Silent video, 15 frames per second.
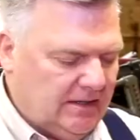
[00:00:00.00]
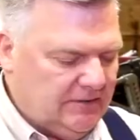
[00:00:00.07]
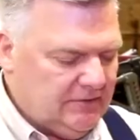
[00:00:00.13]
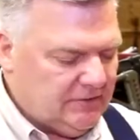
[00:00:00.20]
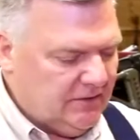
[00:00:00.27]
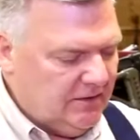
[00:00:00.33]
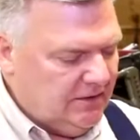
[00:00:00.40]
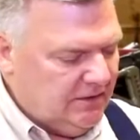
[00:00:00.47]

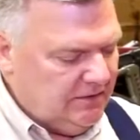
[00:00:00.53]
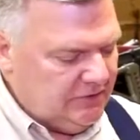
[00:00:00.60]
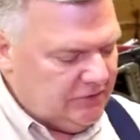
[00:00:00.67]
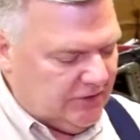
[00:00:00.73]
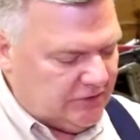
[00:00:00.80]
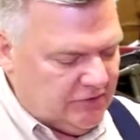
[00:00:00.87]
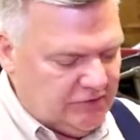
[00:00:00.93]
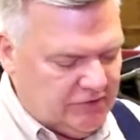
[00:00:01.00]
guns,
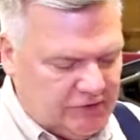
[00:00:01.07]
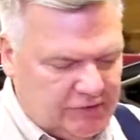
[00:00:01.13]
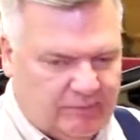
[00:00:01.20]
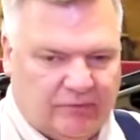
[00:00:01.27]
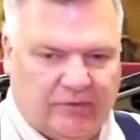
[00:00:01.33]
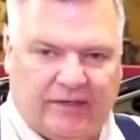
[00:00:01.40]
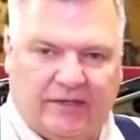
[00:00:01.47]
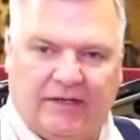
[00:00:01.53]
such as this
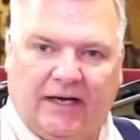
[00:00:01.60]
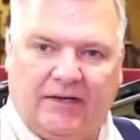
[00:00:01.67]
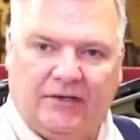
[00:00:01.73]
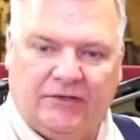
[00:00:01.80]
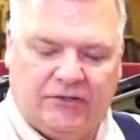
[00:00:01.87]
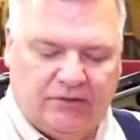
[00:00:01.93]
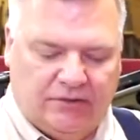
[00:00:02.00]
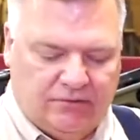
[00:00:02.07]
Beretta
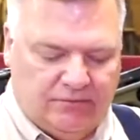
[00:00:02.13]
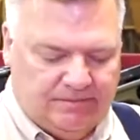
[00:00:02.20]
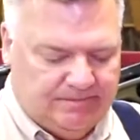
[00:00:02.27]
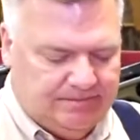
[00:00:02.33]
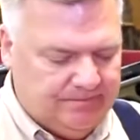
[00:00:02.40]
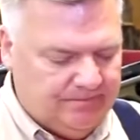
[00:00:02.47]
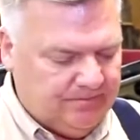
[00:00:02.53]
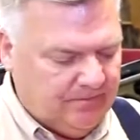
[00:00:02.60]
92.
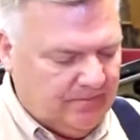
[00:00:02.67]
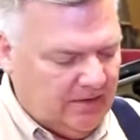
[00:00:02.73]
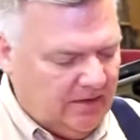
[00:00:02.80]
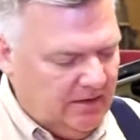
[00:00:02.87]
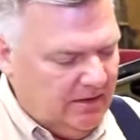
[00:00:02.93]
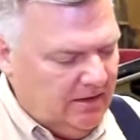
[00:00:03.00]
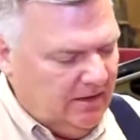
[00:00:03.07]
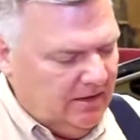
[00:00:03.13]

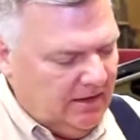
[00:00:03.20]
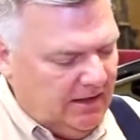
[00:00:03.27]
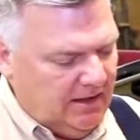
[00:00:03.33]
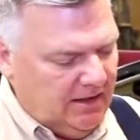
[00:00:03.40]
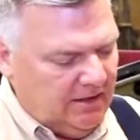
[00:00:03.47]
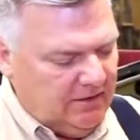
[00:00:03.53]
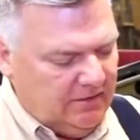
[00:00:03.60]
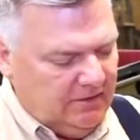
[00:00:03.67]

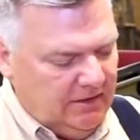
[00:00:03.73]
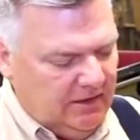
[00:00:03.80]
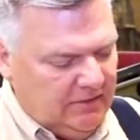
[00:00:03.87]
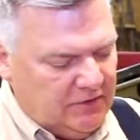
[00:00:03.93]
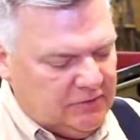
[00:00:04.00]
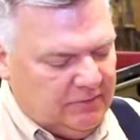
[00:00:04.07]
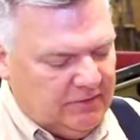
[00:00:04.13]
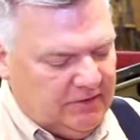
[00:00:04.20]
And
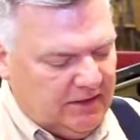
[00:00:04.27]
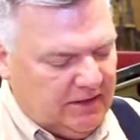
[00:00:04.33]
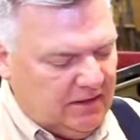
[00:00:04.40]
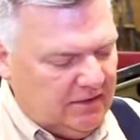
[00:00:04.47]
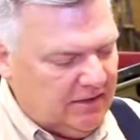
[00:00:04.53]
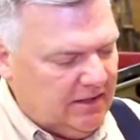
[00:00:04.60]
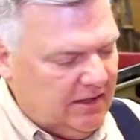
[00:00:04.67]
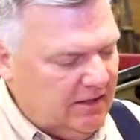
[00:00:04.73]
in this
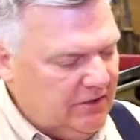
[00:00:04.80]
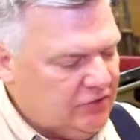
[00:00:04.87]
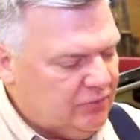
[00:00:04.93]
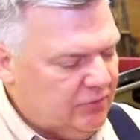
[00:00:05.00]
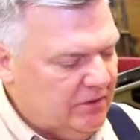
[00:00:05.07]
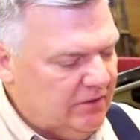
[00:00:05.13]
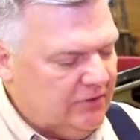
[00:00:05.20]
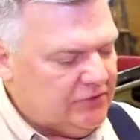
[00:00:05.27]
particular
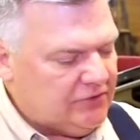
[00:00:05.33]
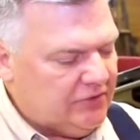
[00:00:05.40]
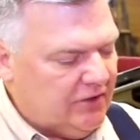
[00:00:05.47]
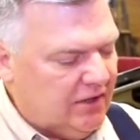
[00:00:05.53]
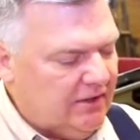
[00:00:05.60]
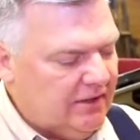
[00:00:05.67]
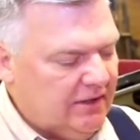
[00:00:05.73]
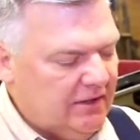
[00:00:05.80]
case, we are
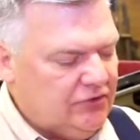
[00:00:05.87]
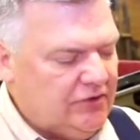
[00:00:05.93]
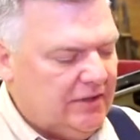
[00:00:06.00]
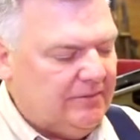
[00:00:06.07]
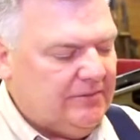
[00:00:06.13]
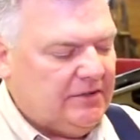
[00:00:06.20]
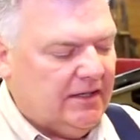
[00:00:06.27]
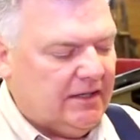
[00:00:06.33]
installing a
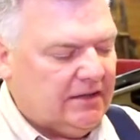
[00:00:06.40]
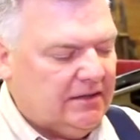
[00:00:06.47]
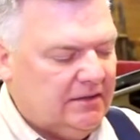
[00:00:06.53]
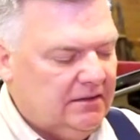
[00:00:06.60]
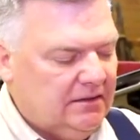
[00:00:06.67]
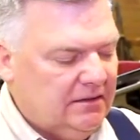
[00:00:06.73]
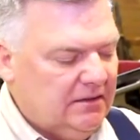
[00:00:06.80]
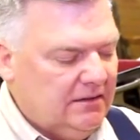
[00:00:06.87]
Gemtech
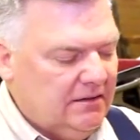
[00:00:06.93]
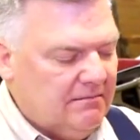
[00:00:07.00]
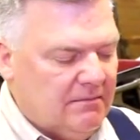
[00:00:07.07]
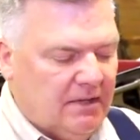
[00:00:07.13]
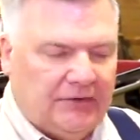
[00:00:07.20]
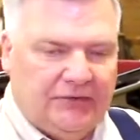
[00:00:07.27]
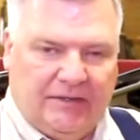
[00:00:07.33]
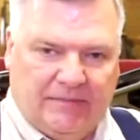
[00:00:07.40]

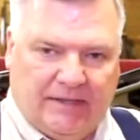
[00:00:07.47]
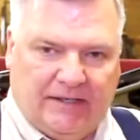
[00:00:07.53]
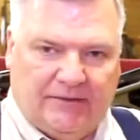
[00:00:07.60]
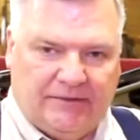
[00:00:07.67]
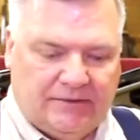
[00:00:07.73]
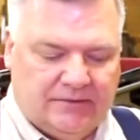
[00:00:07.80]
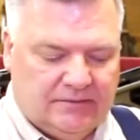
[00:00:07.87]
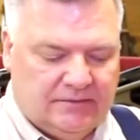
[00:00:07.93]

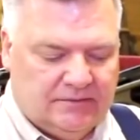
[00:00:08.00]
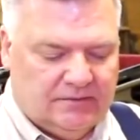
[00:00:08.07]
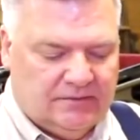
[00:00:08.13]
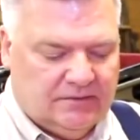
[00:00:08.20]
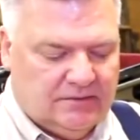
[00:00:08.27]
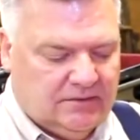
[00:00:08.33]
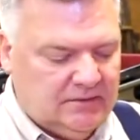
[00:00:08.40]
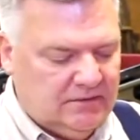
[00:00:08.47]
multi-mount
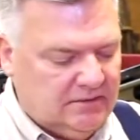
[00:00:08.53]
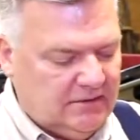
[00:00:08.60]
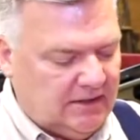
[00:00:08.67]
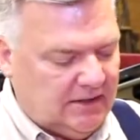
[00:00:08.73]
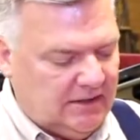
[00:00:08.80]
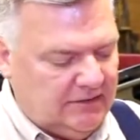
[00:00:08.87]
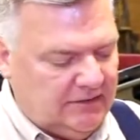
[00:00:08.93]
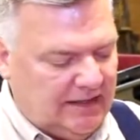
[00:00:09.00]

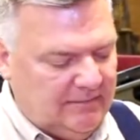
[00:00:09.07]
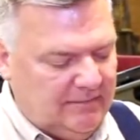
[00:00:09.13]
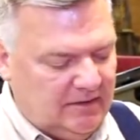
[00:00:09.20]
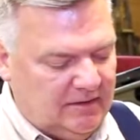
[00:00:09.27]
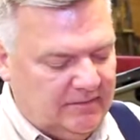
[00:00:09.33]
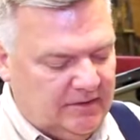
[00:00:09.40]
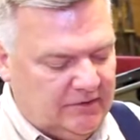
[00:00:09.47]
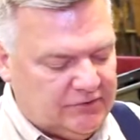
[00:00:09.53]

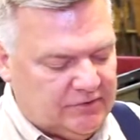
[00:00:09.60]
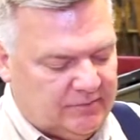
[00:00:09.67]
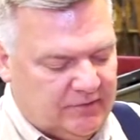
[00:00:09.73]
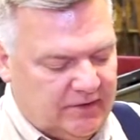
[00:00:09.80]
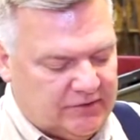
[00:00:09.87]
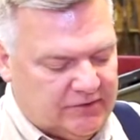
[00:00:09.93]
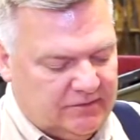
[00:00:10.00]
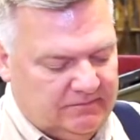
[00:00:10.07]
9mm
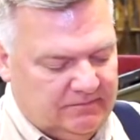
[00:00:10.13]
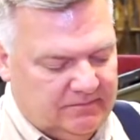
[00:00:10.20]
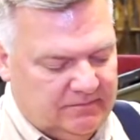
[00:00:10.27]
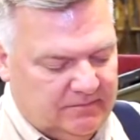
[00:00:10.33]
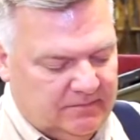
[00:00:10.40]
suppressor.